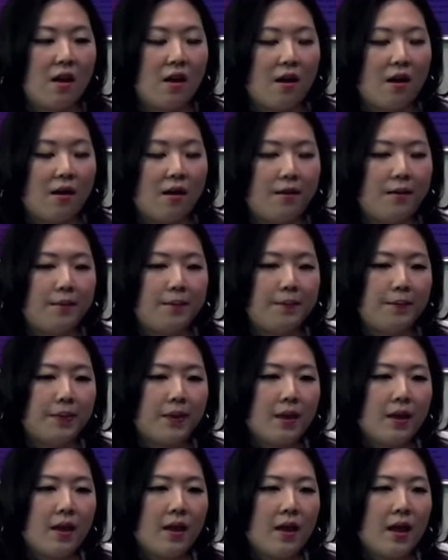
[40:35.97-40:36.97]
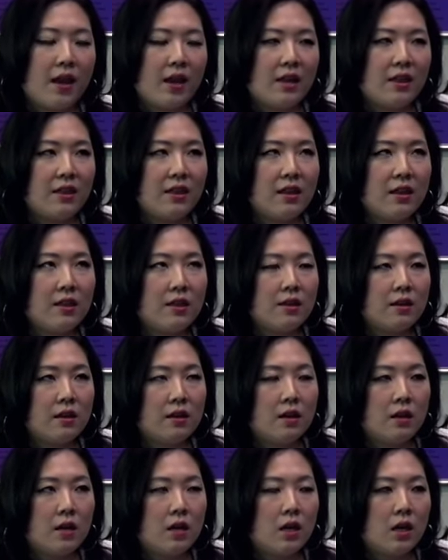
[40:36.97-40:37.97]
Um, and I think
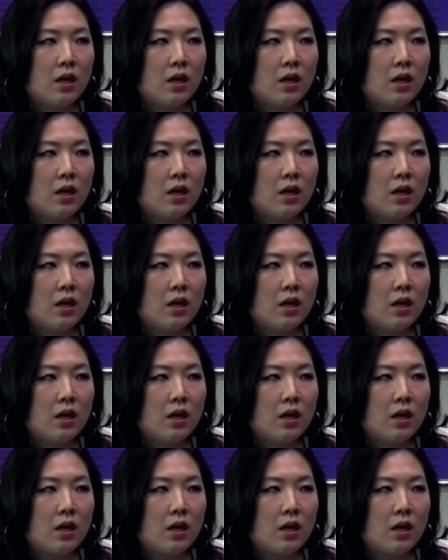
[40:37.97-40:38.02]
the